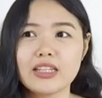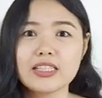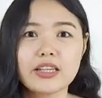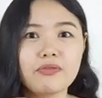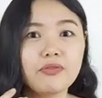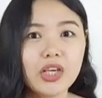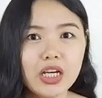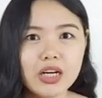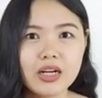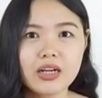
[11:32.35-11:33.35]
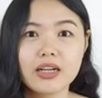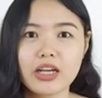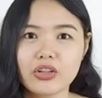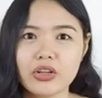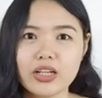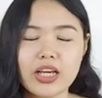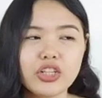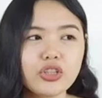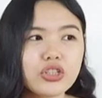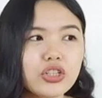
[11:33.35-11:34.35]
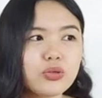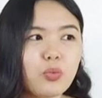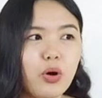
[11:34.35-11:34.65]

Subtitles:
severe ganon, and you just